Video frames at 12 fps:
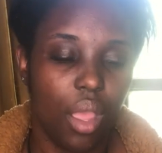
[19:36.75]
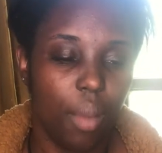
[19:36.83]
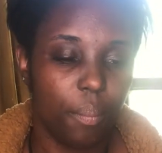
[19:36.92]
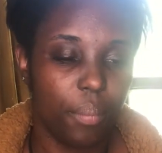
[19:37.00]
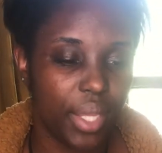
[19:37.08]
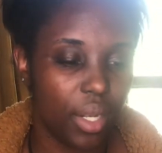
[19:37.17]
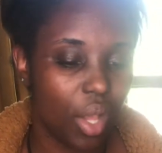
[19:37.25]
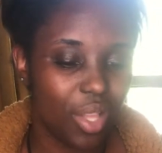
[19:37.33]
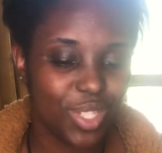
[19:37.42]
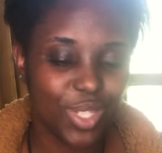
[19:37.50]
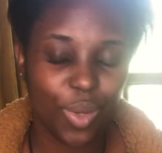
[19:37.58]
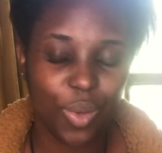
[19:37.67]
but
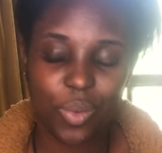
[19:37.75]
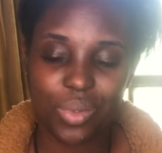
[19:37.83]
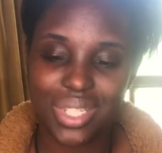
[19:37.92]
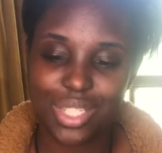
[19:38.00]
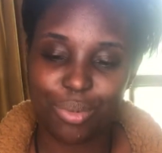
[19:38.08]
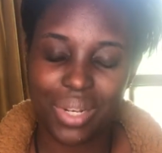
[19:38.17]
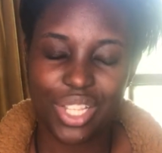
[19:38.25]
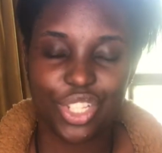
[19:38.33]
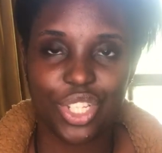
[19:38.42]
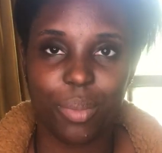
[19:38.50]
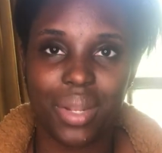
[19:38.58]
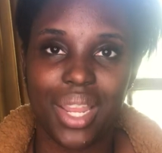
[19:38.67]
also this
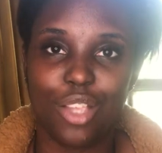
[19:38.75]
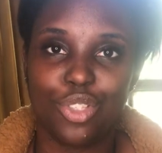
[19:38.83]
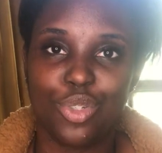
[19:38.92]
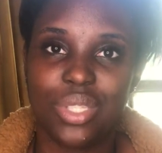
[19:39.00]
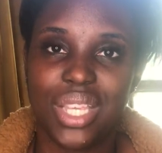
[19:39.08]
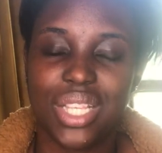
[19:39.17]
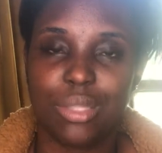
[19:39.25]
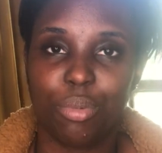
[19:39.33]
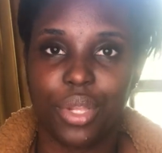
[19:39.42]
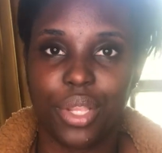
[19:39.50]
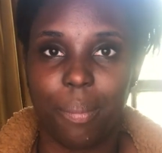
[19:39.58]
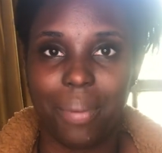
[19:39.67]
relationship allows you to
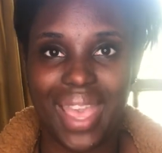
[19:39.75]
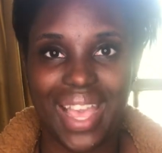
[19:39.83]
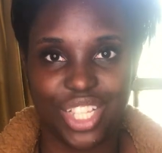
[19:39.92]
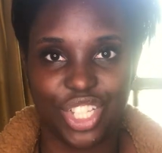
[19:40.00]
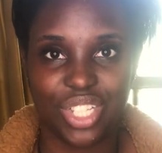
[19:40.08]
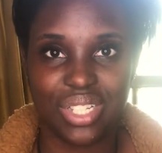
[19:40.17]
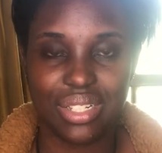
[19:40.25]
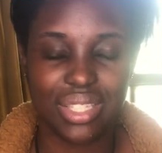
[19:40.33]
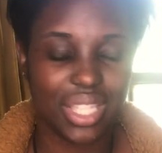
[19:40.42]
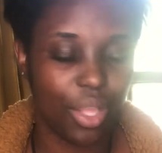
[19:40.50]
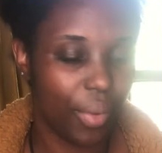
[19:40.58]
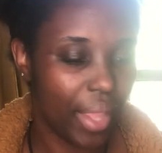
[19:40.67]
explore your passions,
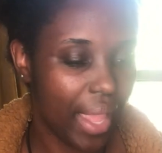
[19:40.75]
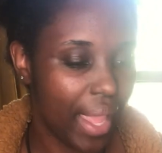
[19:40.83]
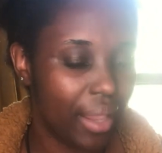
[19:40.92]
okay?